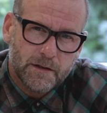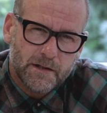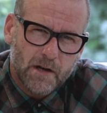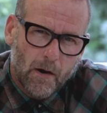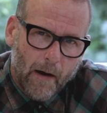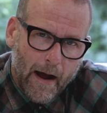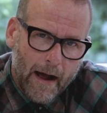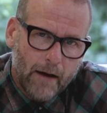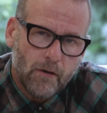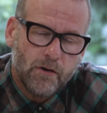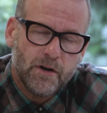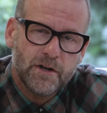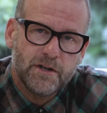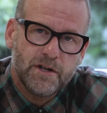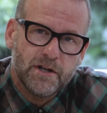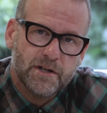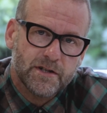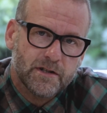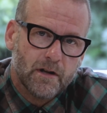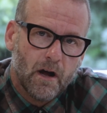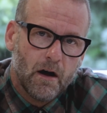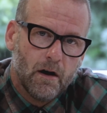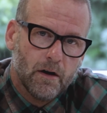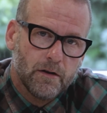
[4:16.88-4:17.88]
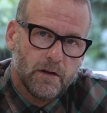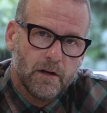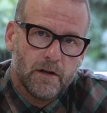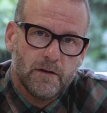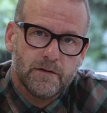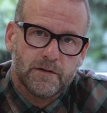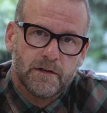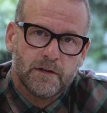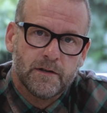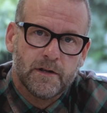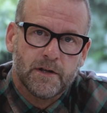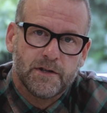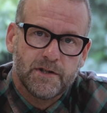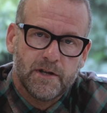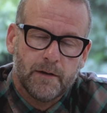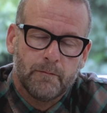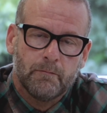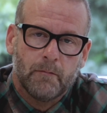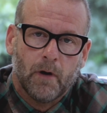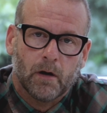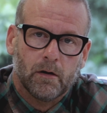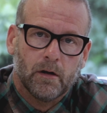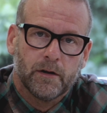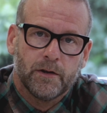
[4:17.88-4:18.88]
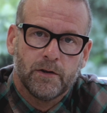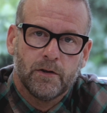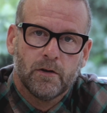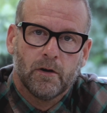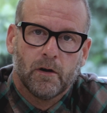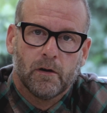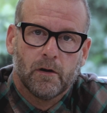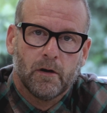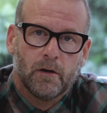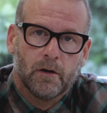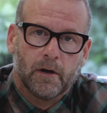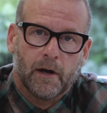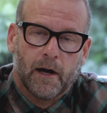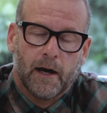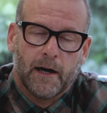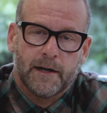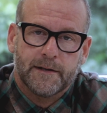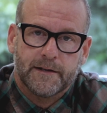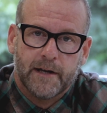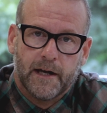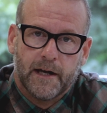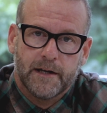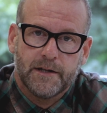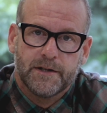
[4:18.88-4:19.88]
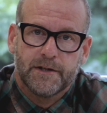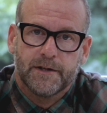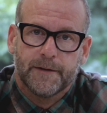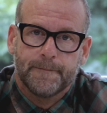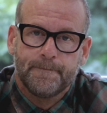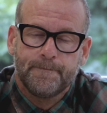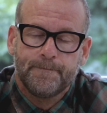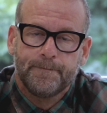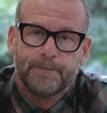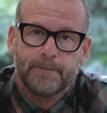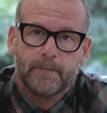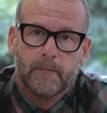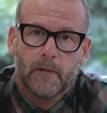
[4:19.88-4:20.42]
So how could you start using the Chimp model in your organisation?